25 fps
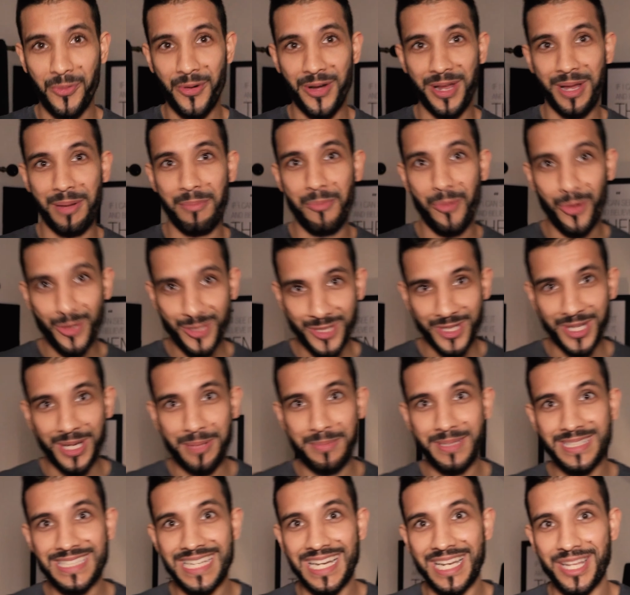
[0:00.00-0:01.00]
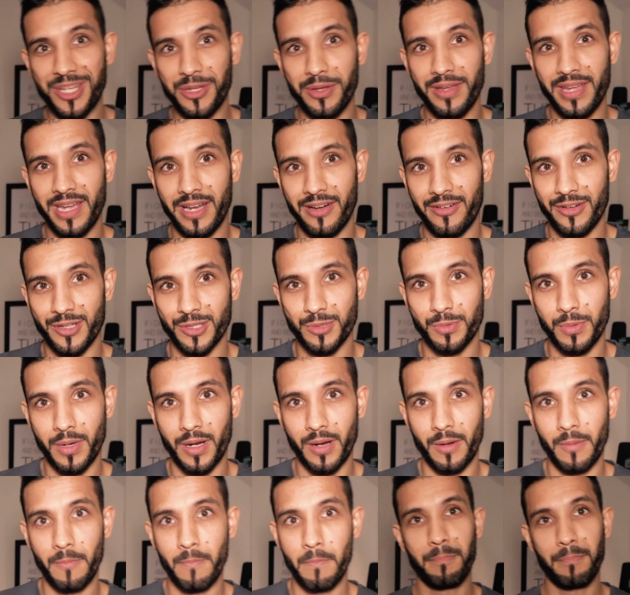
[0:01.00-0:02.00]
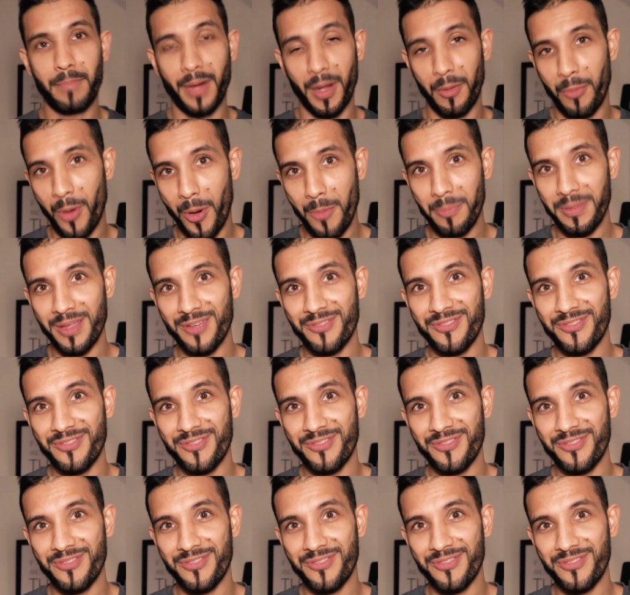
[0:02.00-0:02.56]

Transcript: worry, I'm also going to be telling you here as well. But I won't be